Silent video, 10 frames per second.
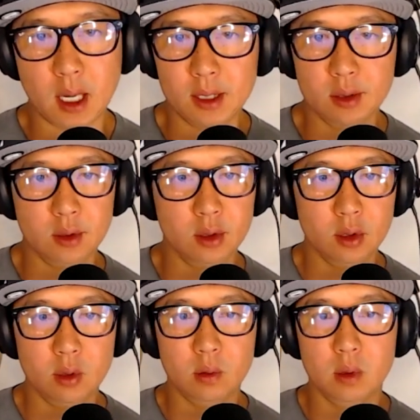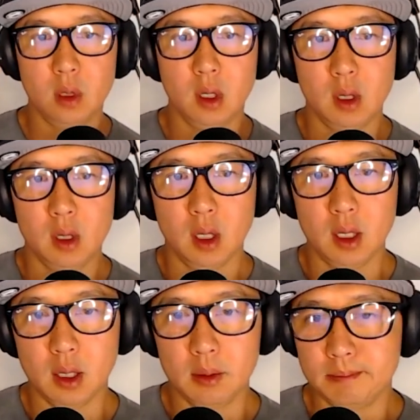I didn't know
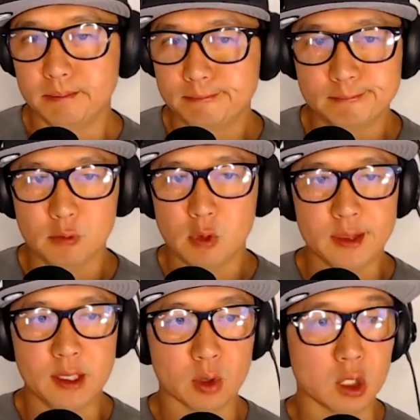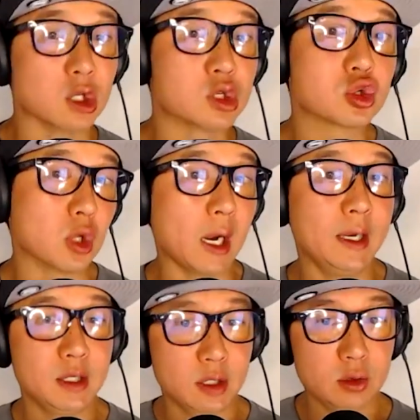um, what they were going to try
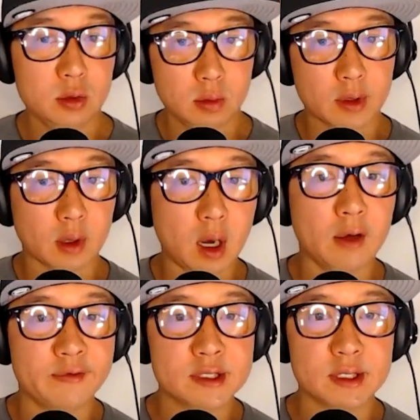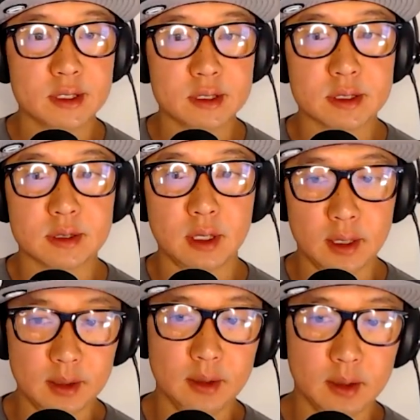to do with our offices,
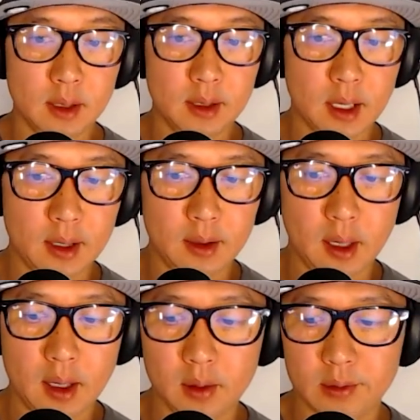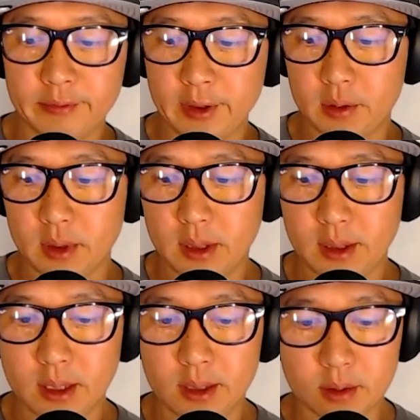and and I I learned very
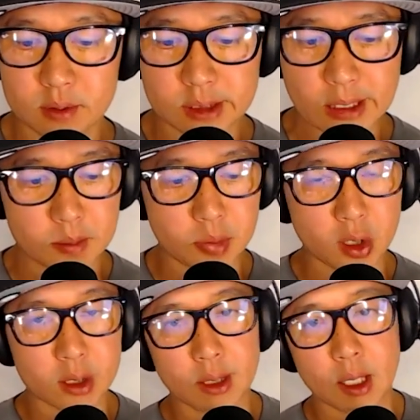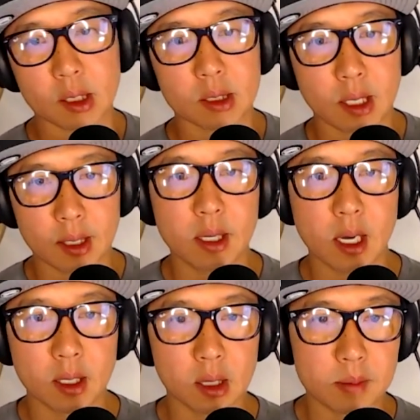quickly that there was a lot of bark and not
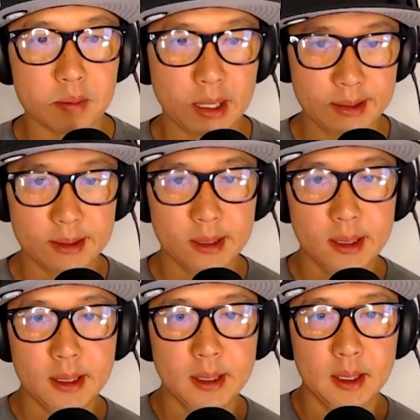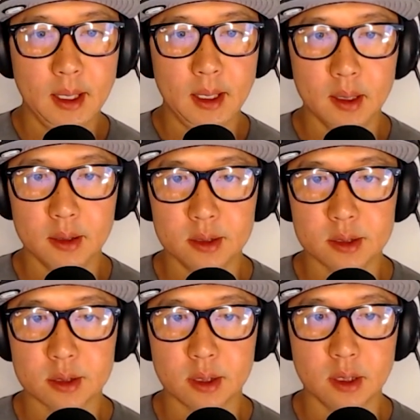not a lot of bite, yep. and
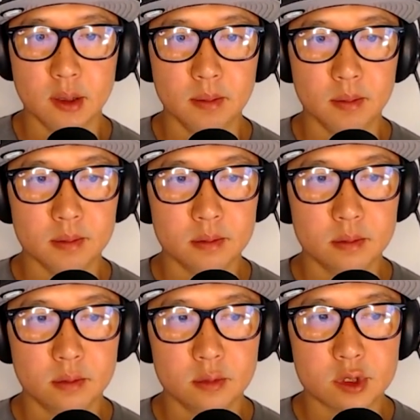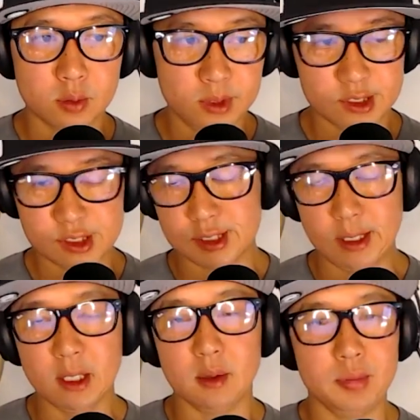um, so we just
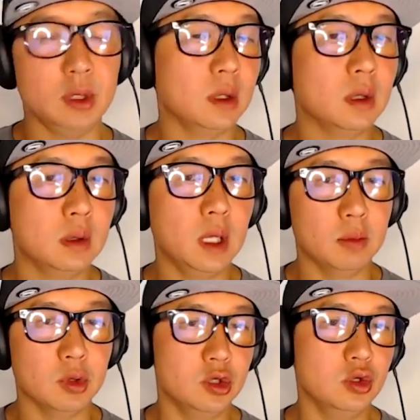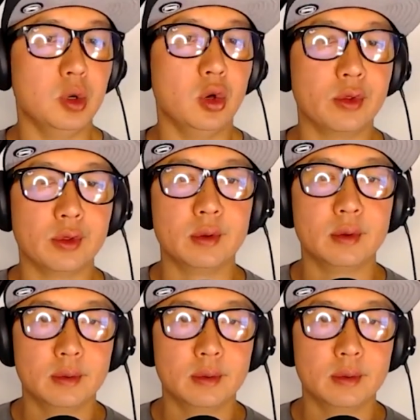ended up being able to do both.